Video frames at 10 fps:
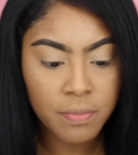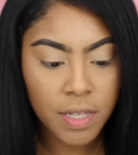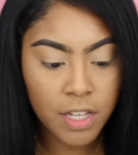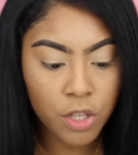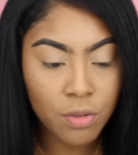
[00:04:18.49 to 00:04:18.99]

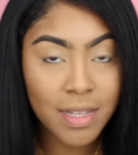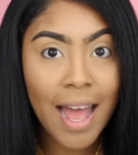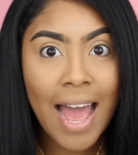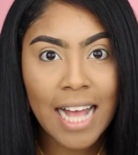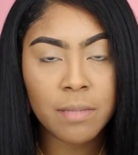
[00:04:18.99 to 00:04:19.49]
and use
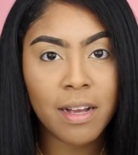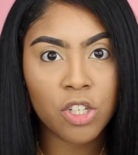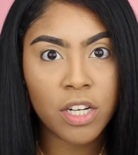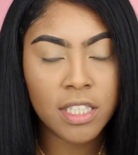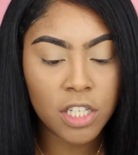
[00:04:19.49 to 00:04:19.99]
that as my
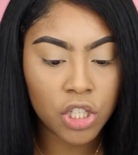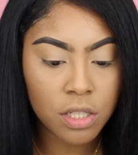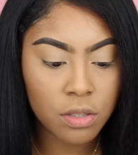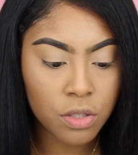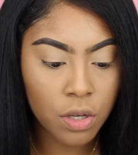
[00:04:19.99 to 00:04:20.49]

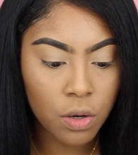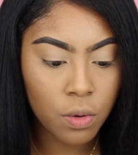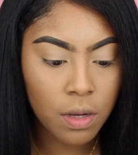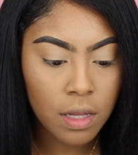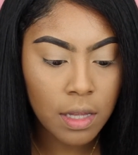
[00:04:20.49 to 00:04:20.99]
transition.
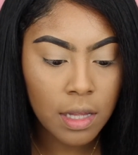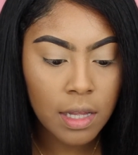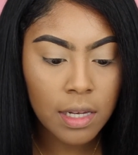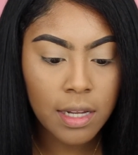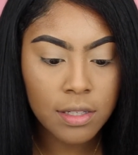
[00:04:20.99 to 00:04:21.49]
So
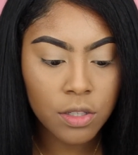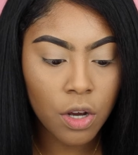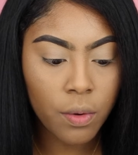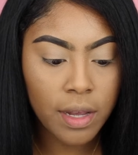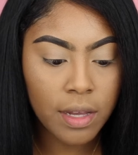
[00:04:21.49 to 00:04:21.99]
let's
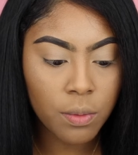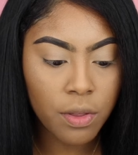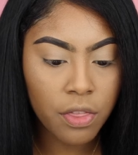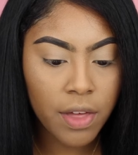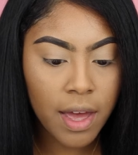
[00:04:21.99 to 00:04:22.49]
go in
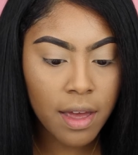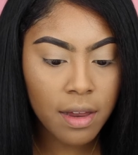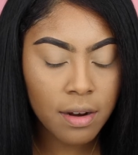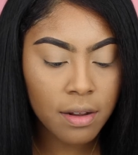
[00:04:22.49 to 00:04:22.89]
with that.